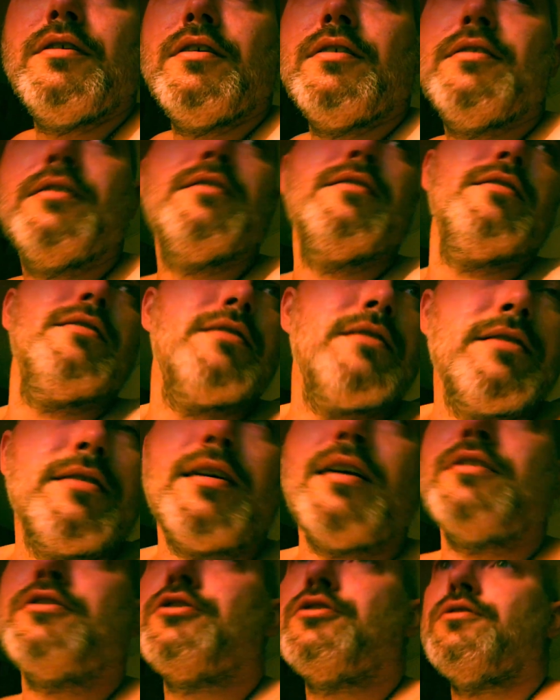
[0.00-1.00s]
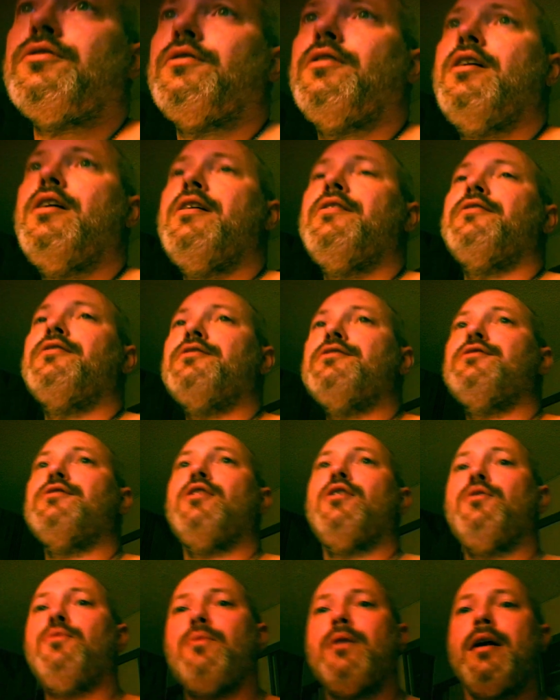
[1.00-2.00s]
This is intentional. There's
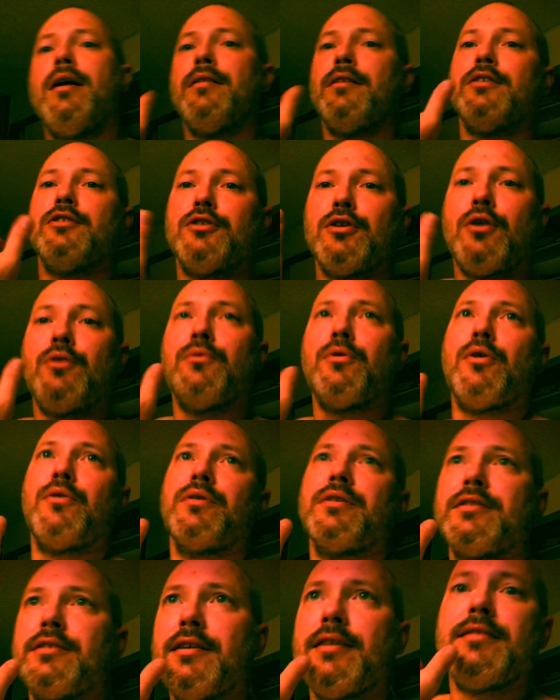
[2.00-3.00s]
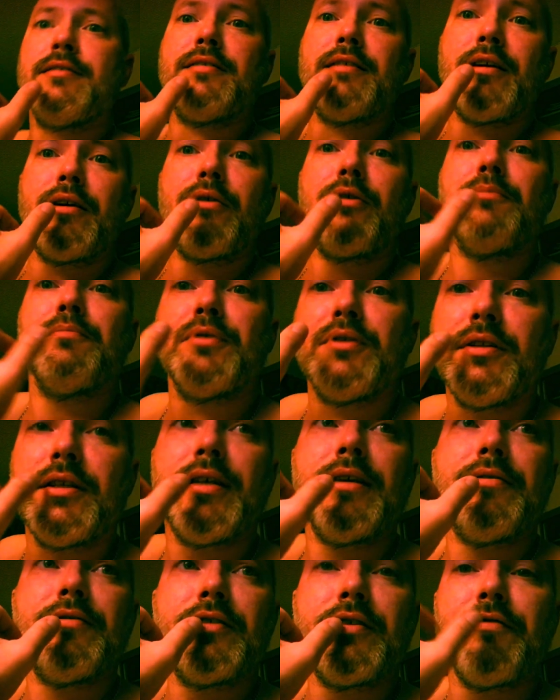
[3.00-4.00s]
no way that Joe Rogan sits there and
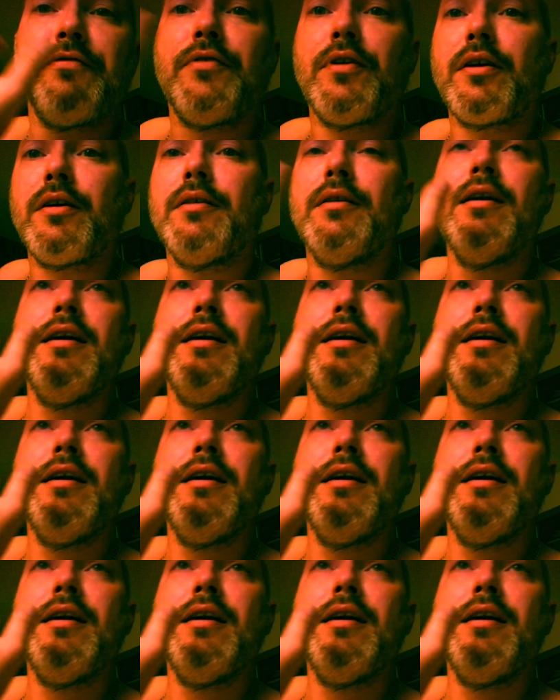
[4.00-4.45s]
believes that fucking